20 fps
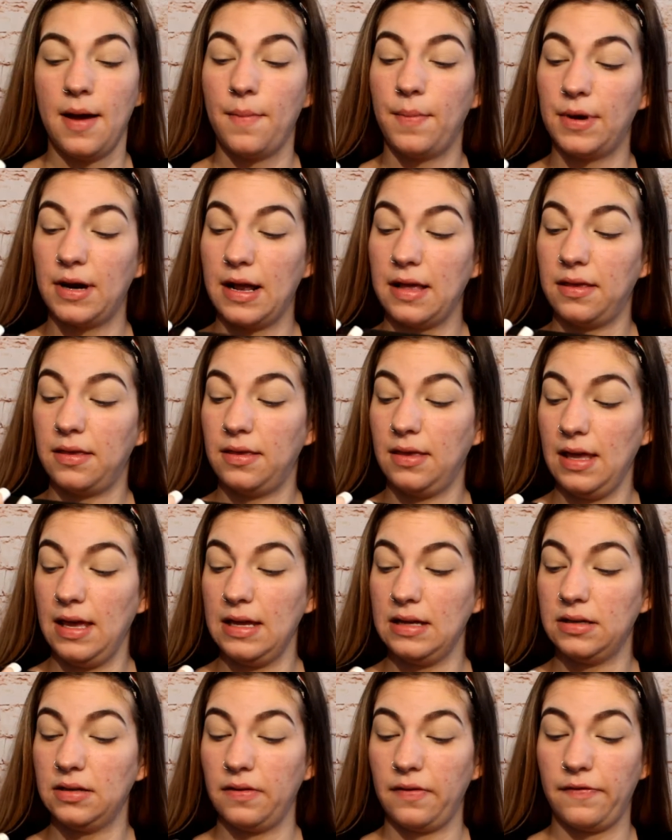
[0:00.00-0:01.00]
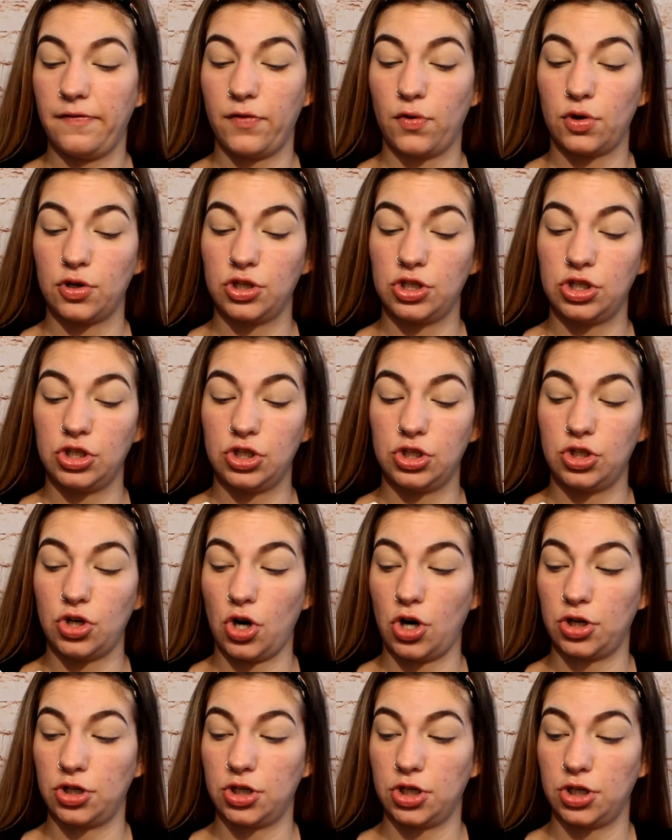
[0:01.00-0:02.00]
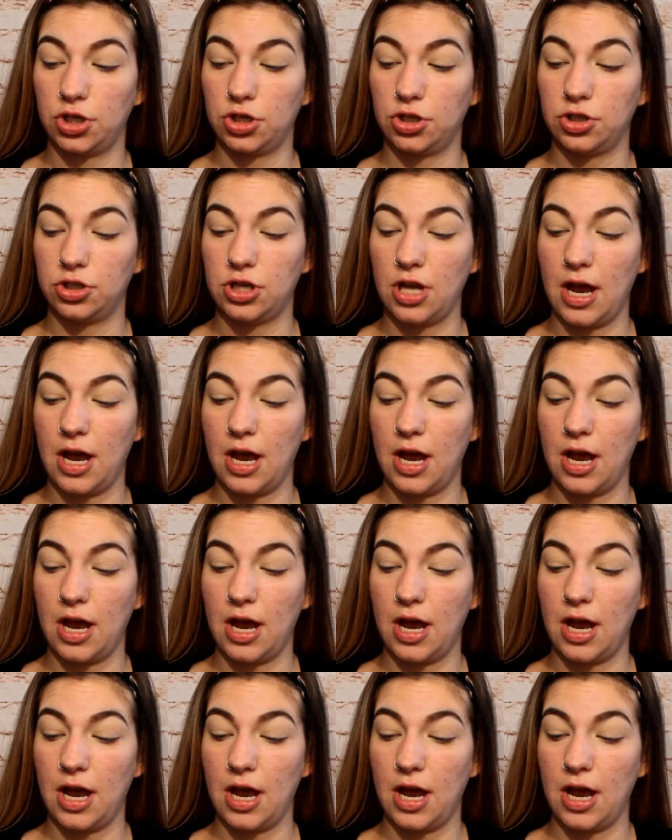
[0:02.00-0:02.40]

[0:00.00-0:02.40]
But I think for starters,